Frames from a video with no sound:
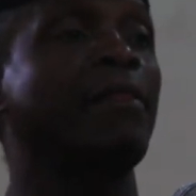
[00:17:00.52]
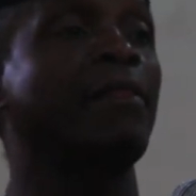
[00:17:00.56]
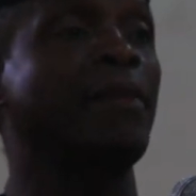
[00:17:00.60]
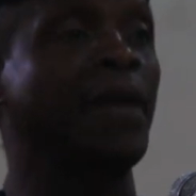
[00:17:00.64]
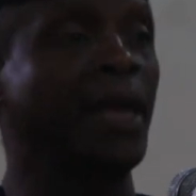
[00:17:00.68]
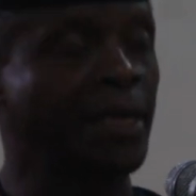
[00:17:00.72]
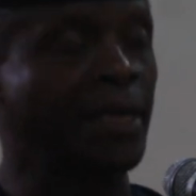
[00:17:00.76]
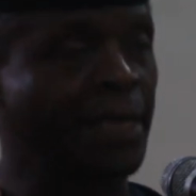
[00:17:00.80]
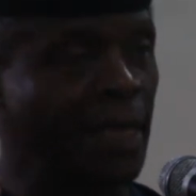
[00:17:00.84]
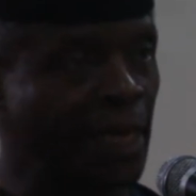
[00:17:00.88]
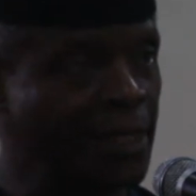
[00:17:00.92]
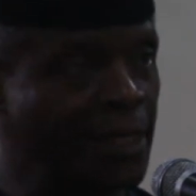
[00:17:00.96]

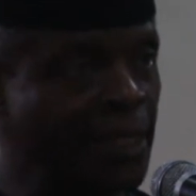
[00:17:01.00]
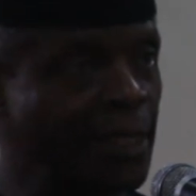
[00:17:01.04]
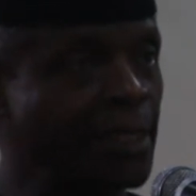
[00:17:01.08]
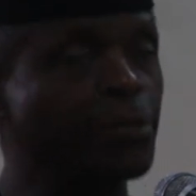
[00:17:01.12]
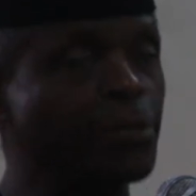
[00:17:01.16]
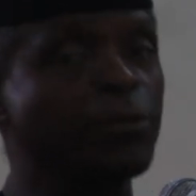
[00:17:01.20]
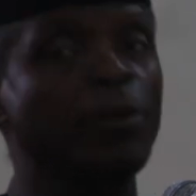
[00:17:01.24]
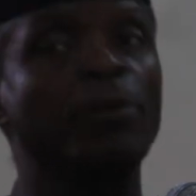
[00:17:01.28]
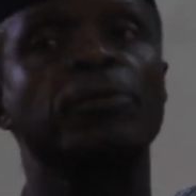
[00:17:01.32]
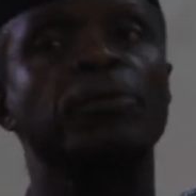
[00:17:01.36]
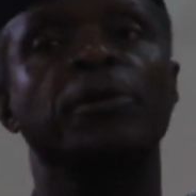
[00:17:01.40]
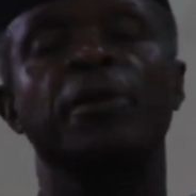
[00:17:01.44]
they're getting
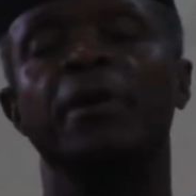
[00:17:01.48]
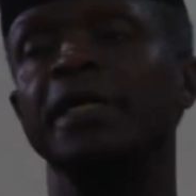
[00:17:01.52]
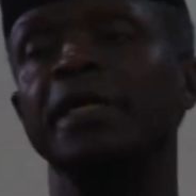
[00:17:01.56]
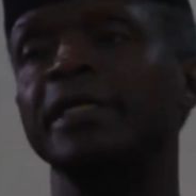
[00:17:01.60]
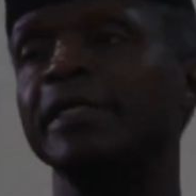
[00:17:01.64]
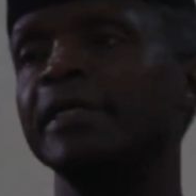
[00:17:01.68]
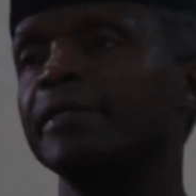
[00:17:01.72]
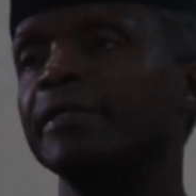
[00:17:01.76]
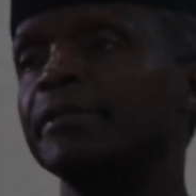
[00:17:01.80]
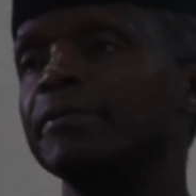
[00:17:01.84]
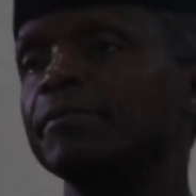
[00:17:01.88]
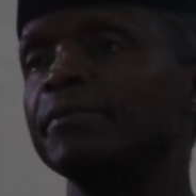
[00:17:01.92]
some
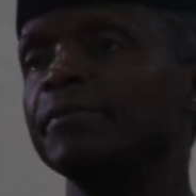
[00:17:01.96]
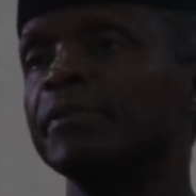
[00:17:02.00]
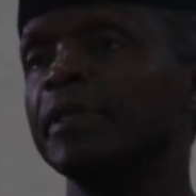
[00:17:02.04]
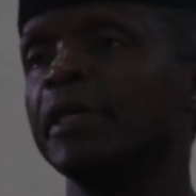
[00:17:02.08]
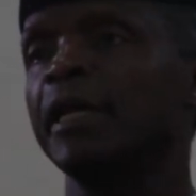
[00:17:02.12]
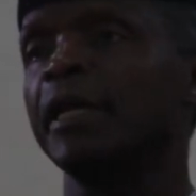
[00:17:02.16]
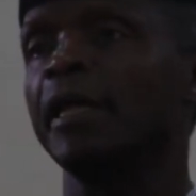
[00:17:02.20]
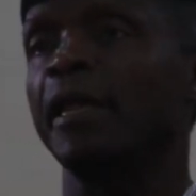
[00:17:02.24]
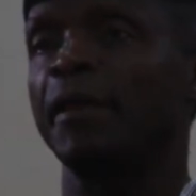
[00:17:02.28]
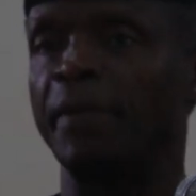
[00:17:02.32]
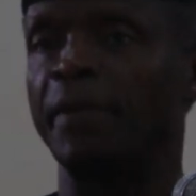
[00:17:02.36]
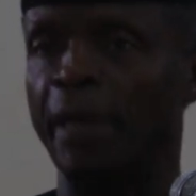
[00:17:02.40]
credit.
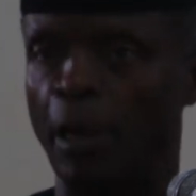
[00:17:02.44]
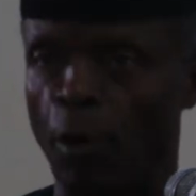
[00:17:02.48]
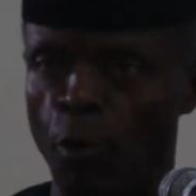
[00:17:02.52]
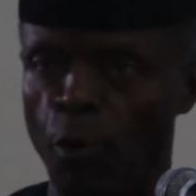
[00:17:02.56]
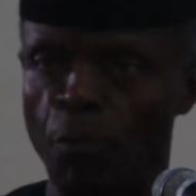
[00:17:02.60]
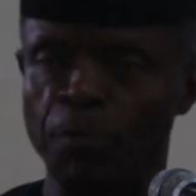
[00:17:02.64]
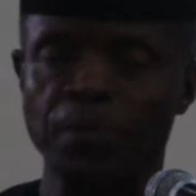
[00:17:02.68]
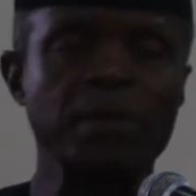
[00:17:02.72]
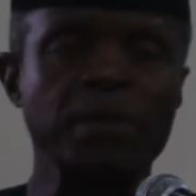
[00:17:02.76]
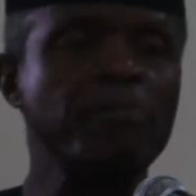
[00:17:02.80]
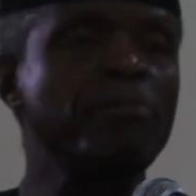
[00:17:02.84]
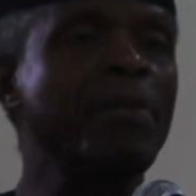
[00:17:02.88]
They're
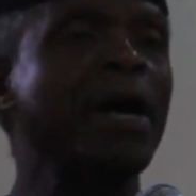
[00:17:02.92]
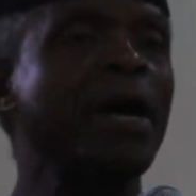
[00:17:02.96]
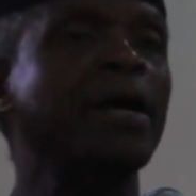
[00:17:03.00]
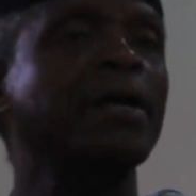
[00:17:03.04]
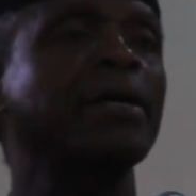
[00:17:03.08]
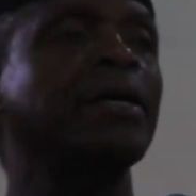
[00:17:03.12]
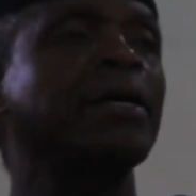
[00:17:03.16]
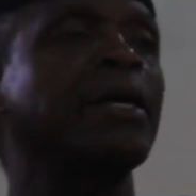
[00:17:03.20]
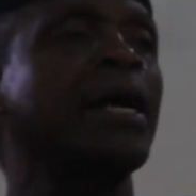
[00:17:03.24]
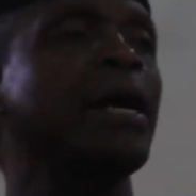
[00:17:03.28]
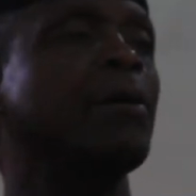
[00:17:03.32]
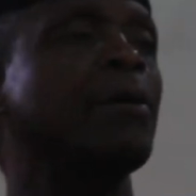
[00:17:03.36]
opening
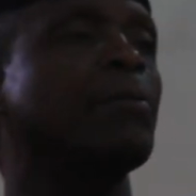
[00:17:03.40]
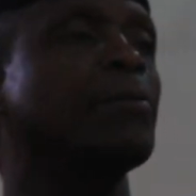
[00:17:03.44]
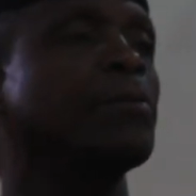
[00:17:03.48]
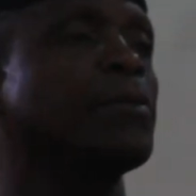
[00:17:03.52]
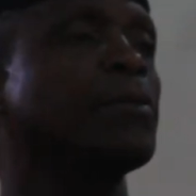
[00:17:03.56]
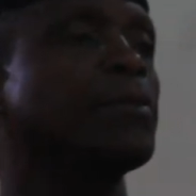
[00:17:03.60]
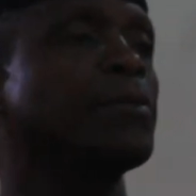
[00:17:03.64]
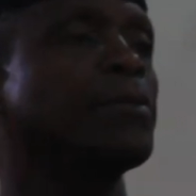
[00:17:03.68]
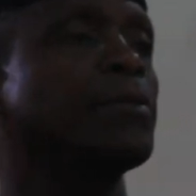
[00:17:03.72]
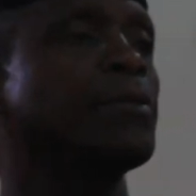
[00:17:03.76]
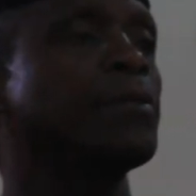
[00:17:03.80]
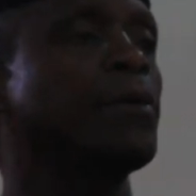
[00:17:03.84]
bank
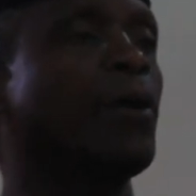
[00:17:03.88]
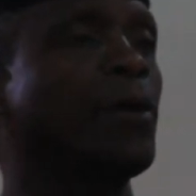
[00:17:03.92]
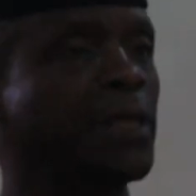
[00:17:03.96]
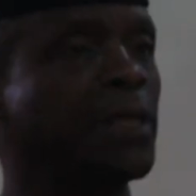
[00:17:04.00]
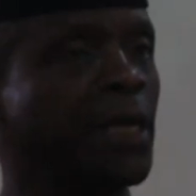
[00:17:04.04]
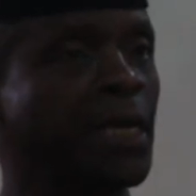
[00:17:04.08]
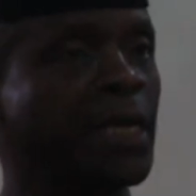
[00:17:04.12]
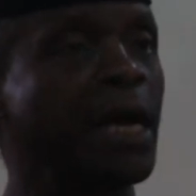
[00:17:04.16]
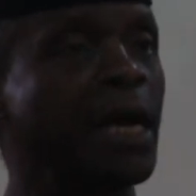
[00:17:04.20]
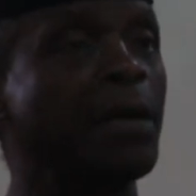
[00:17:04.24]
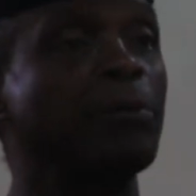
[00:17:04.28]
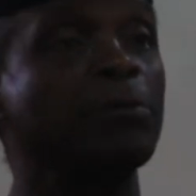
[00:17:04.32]
accounts on
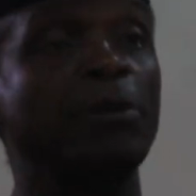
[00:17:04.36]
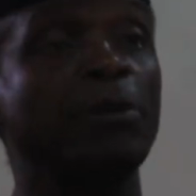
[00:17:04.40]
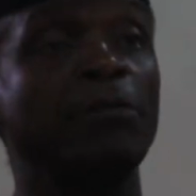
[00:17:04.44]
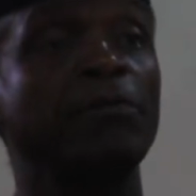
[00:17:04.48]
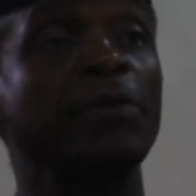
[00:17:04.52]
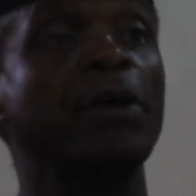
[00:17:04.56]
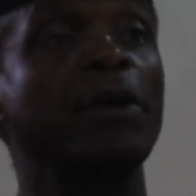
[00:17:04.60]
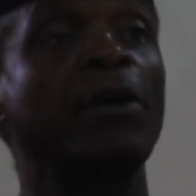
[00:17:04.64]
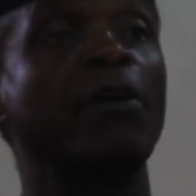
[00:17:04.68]
account of a